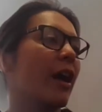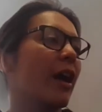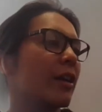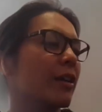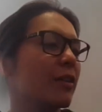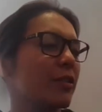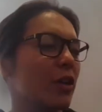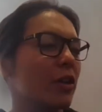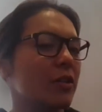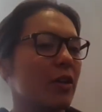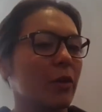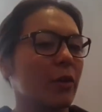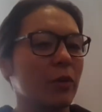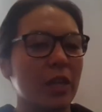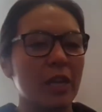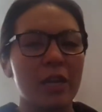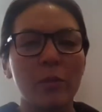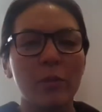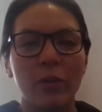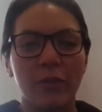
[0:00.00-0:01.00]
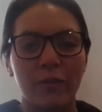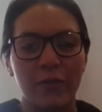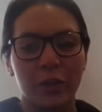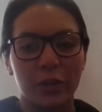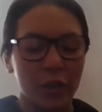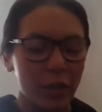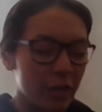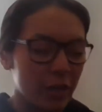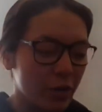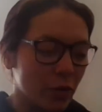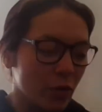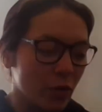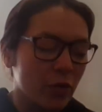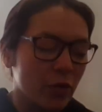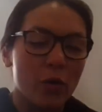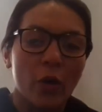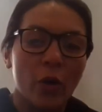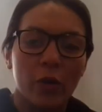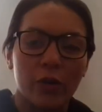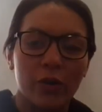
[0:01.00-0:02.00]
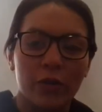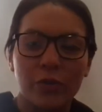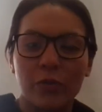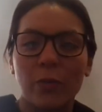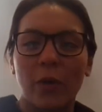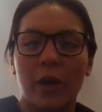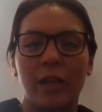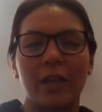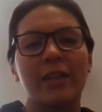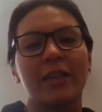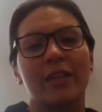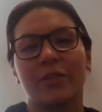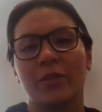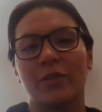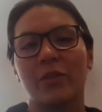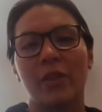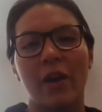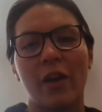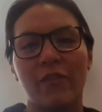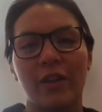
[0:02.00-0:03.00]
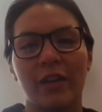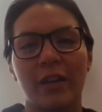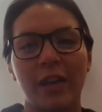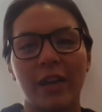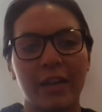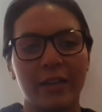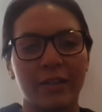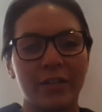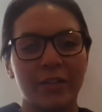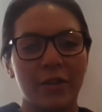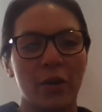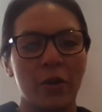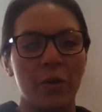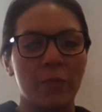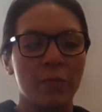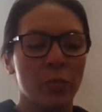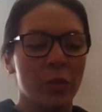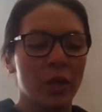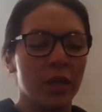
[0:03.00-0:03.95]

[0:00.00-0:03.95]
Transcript: I guess just like with any profession you're, you're not going to do well unless you love it and so yeah.